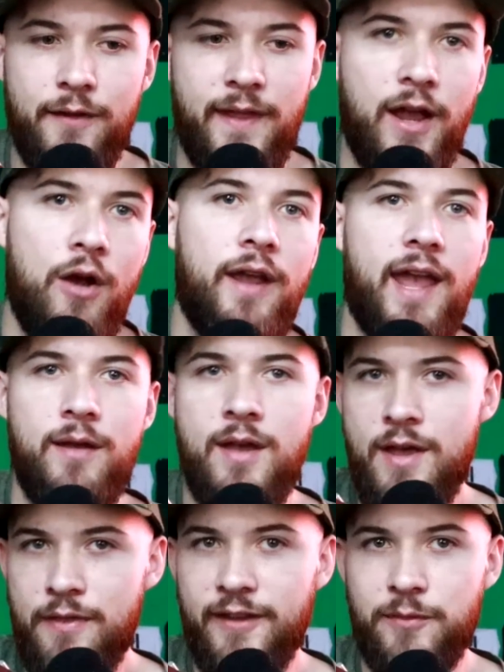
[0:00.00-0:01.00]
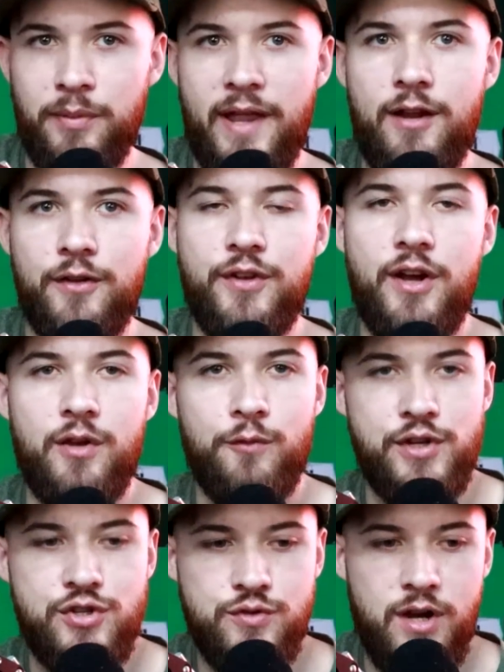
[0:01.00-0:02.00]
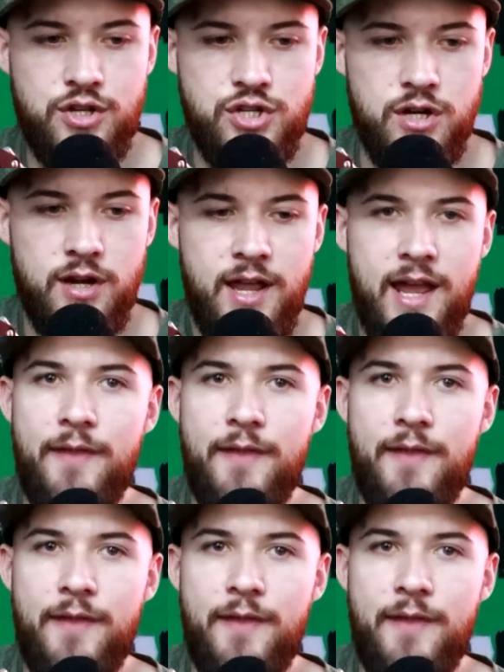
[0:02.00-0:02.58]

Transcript: They go, okay, this player is going to restructure,